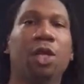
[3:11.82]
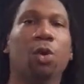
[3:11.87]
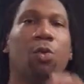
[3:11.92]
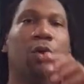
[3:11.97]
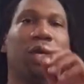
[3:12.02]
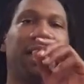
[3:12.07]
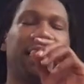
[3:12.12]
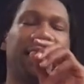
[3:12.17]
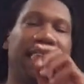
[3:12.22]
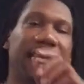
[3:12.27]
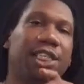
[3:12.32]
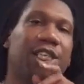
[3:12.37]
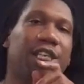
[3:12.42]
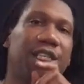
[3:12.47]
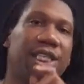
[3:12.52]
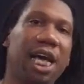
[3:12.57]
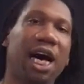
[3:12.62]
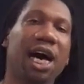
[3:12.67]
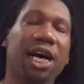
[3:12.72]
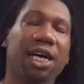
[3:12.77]
What the teacher
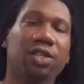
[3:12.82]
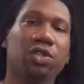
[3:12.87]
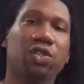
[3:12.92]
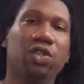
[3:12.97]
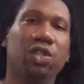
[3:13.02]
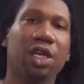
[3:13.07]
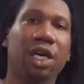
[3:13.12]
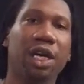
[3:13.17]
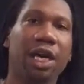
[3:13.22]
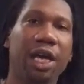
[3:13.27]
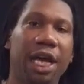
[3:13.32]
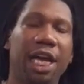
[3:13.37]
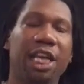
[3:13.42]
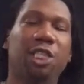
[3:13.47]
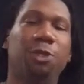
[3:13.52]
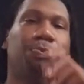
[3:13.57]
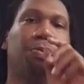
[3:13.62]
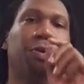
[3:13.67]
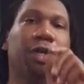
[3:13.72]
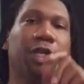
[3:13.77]
does
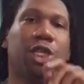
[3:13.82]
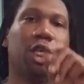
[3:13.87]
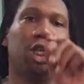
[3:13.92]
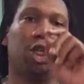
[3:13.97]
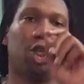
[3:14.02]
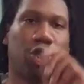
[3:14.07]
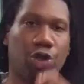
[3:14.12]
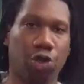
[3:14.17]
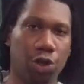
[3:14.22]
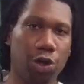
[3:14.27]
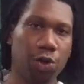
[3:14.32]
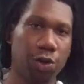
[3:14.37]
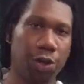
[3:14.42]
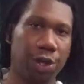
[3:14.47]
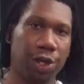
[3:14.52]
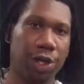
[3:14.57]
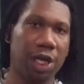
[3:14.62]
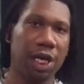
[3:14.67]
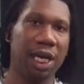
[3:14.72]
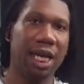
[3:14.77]
is put the truth
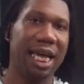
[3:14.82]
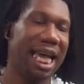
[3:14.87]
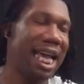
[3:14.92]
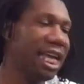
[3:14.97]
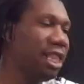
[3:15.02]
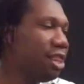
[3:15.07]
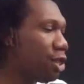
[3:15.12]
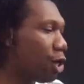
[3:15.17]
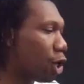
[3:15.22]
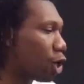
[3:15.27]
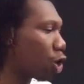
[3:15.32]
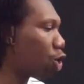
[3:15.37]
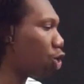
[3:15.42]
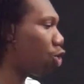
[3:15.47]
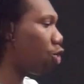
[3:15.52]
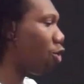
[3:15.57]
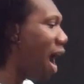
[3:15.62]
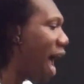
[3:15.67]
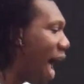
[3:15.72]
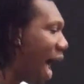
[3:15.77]
in the
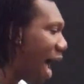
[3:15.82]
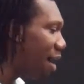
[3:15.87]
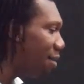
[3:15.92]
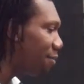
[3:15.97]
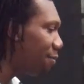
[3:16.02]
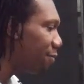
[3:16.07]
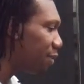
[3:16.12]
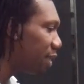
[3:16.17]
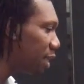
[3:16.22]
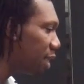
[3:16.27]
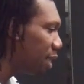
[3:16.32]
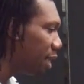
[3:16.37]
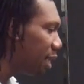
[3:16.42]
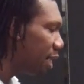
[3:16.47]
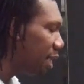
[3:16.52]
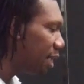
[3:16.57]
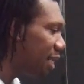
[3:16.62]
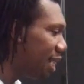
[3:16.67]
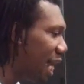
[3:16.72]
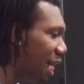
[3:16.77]
craft
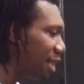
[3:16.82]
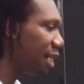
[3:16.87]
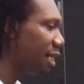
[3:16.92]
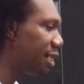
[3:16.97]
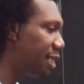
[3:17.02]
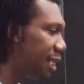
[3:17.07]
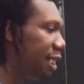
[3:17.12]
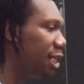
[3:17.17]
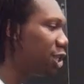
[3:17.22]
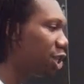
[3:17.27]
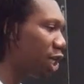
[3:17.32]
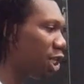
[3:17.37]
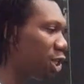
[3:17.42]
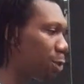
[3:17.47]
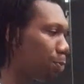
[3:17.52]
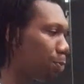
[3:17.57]
that the teacher is